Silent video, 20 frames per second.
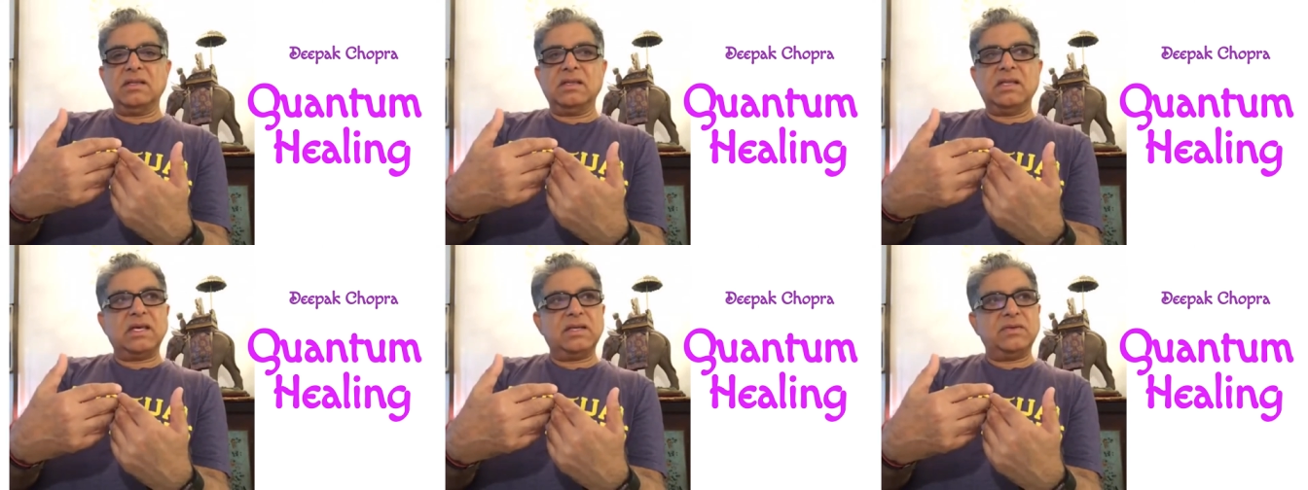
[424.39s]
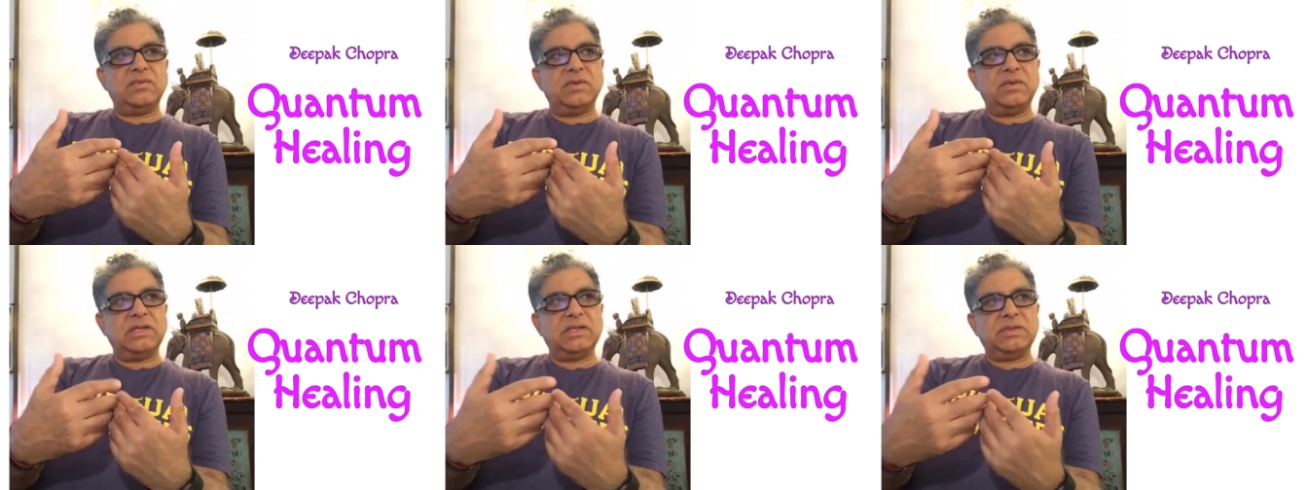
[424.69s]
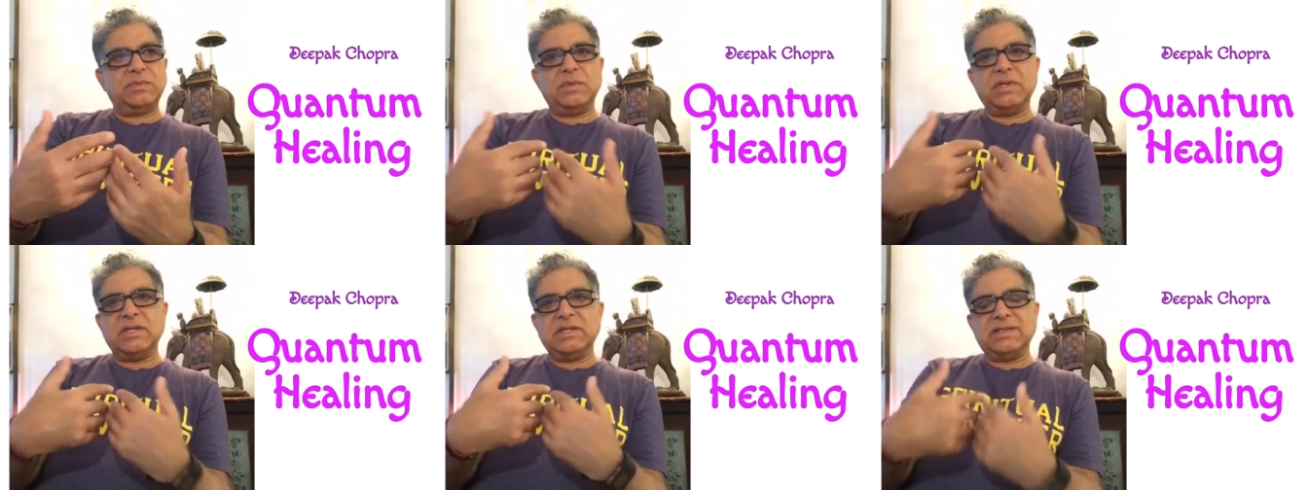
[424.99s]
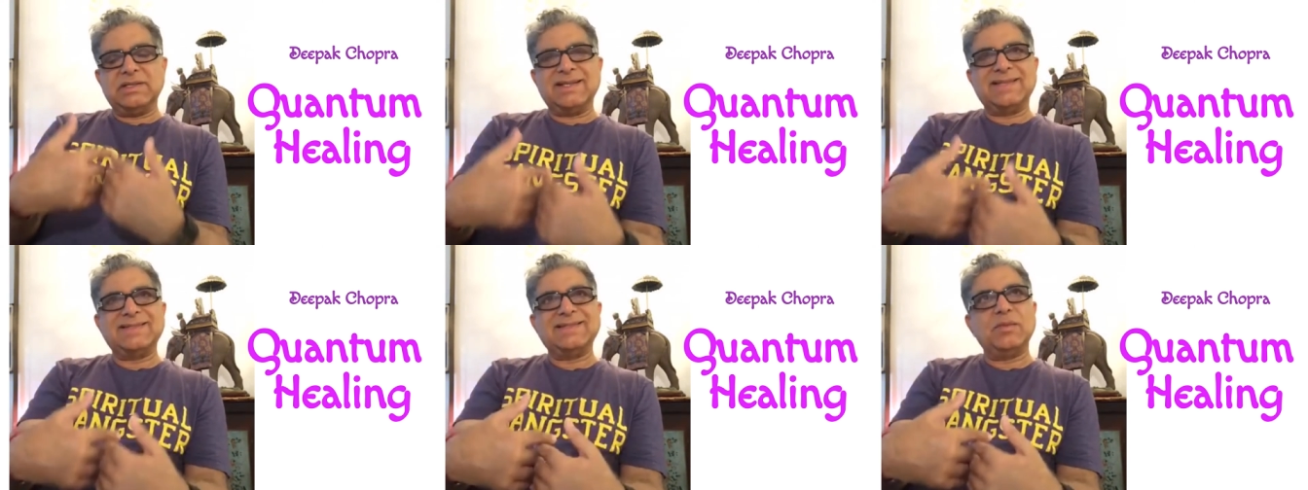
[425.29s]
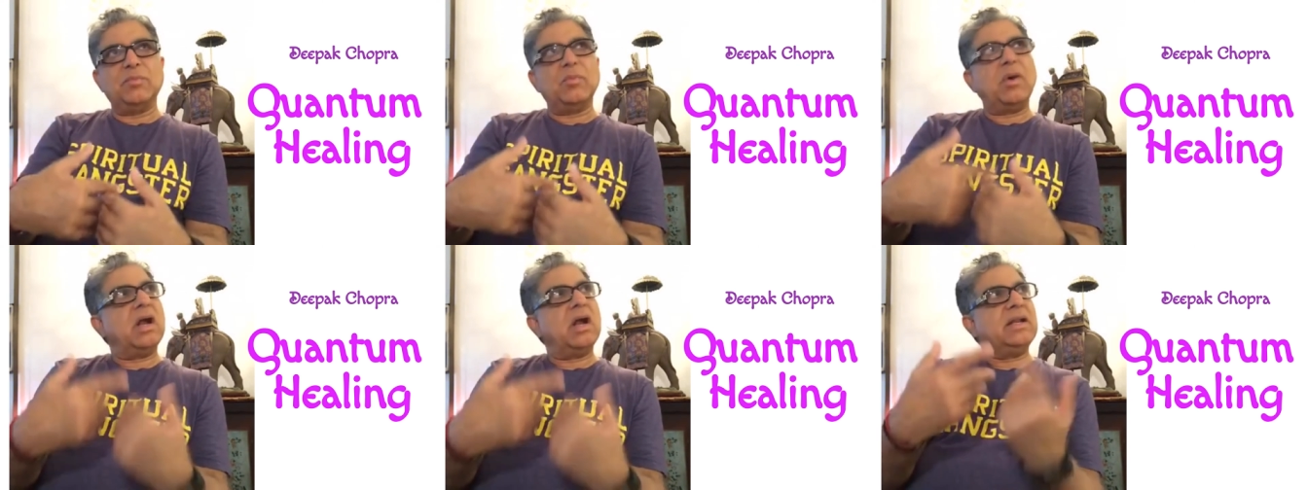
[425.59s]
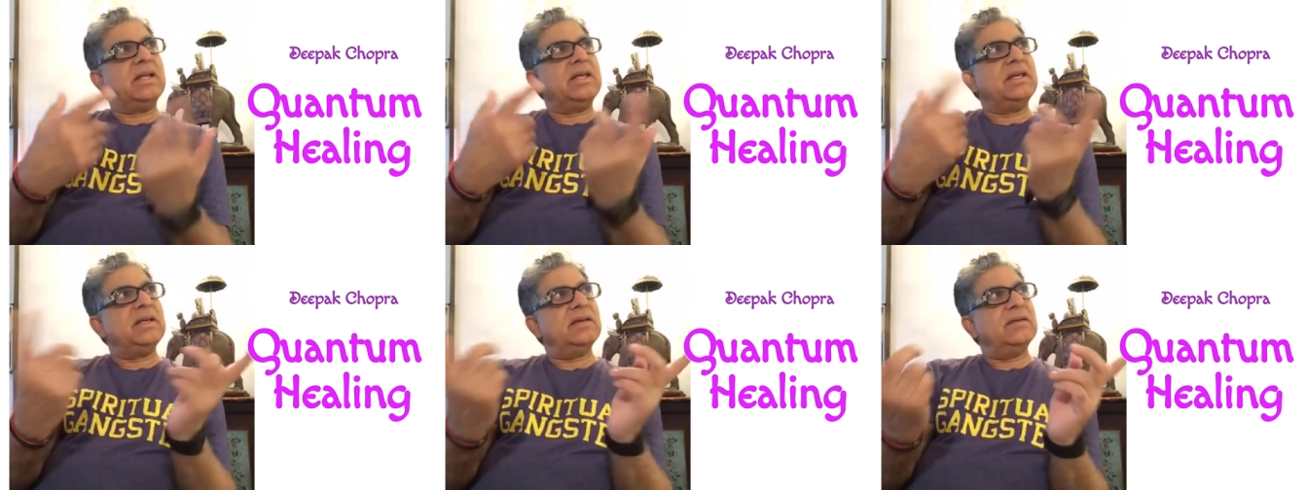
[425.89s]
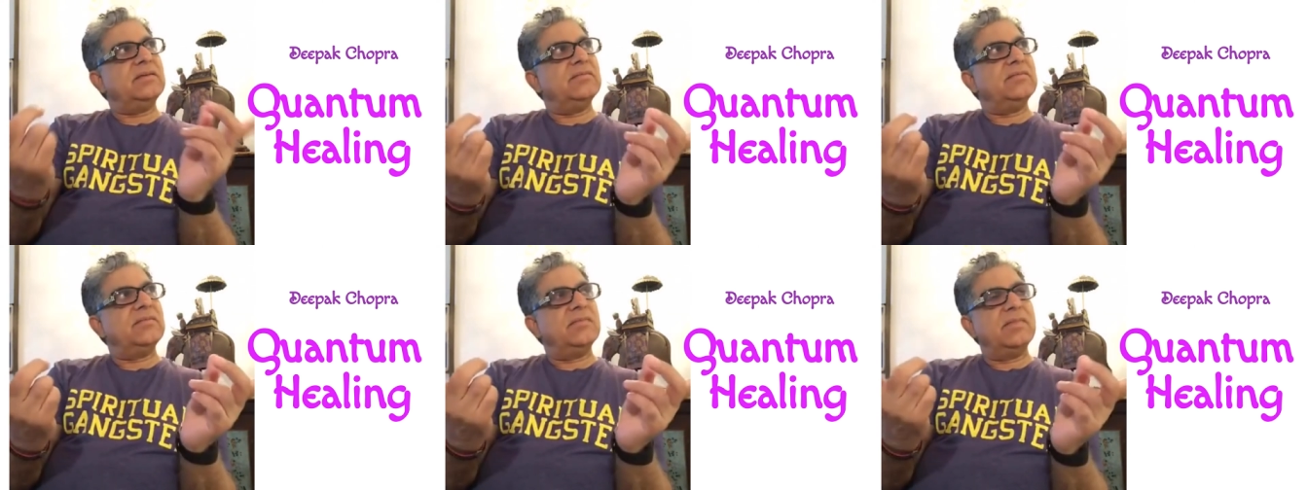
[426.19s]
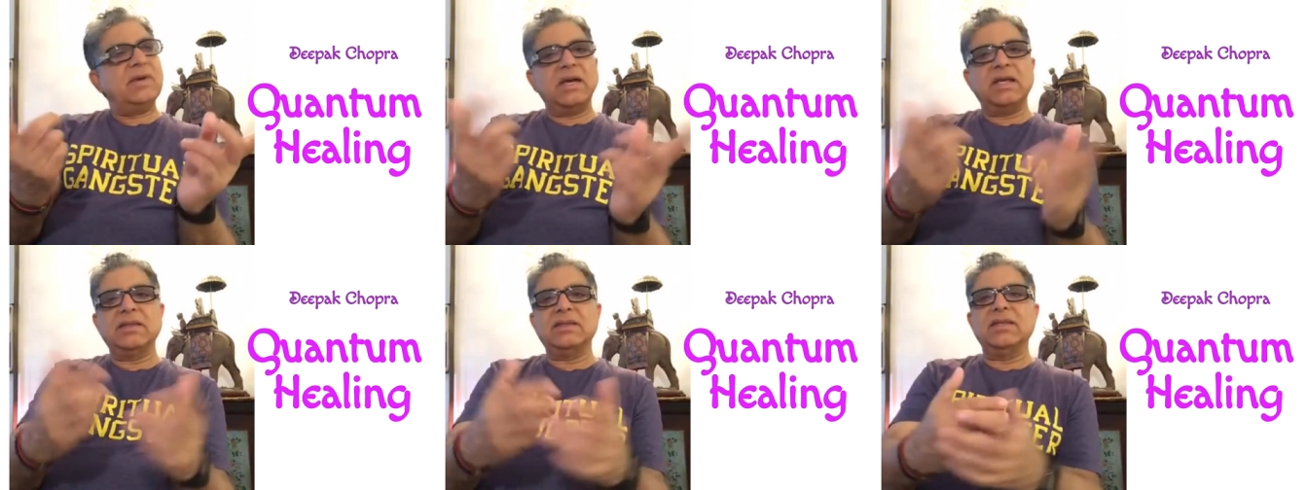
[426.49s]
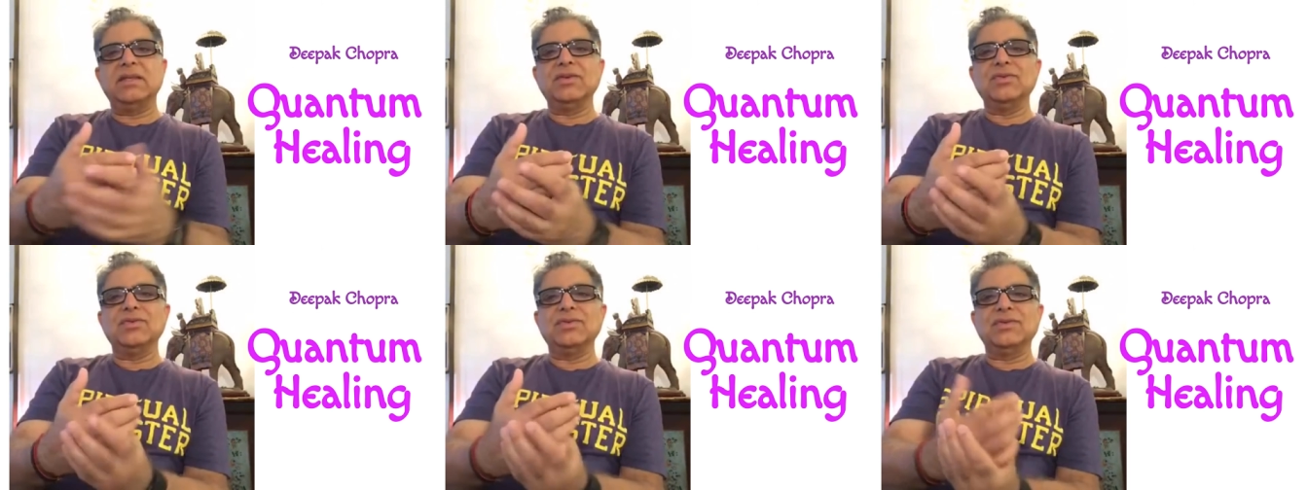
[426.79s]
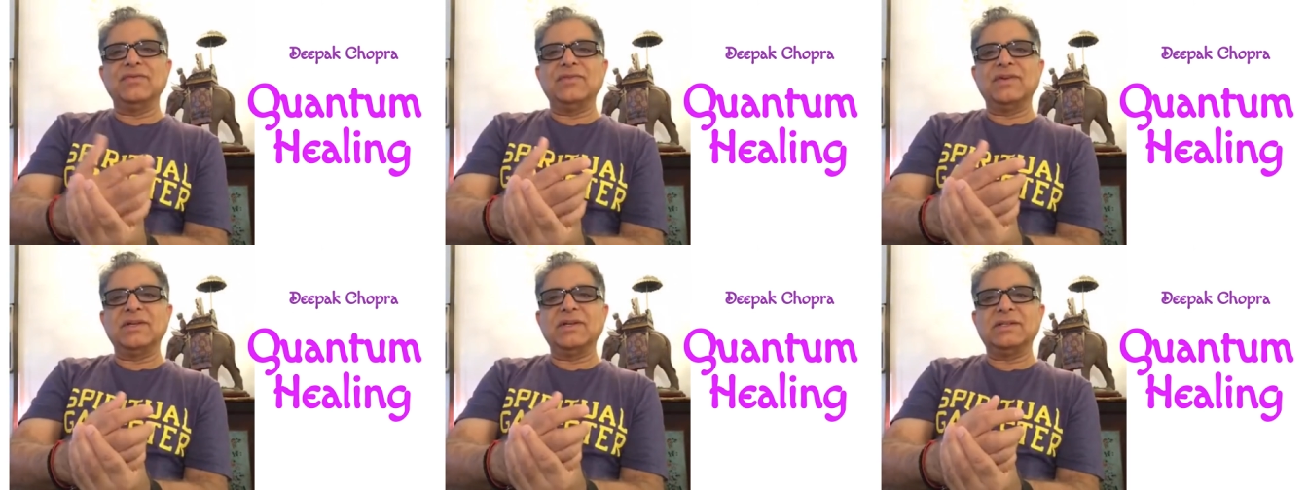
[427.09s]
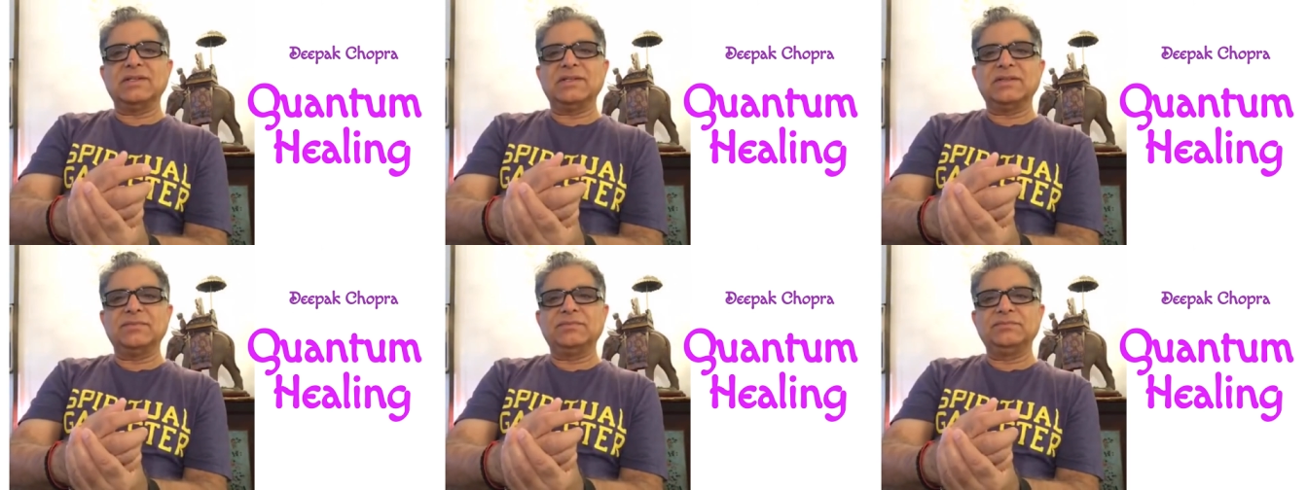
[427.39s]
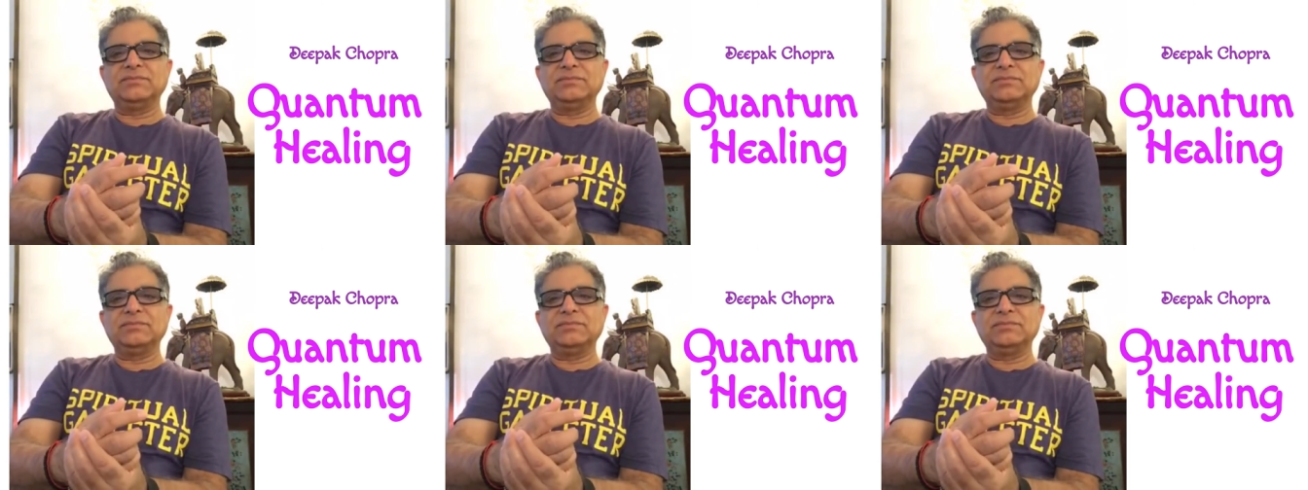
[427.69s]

that we experience as the body and the universe.